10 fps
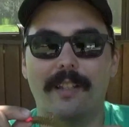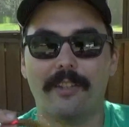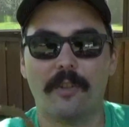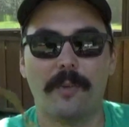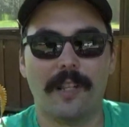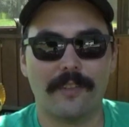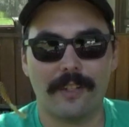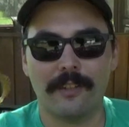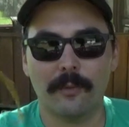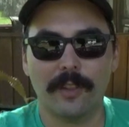that's just because I
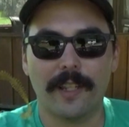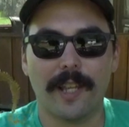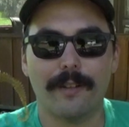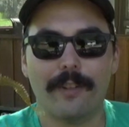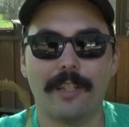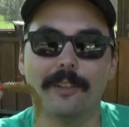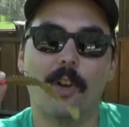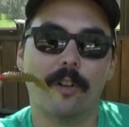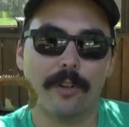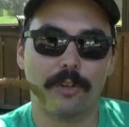didn't really have any
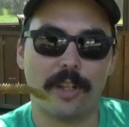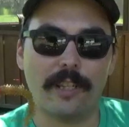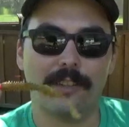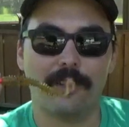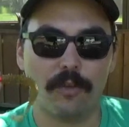longer shanked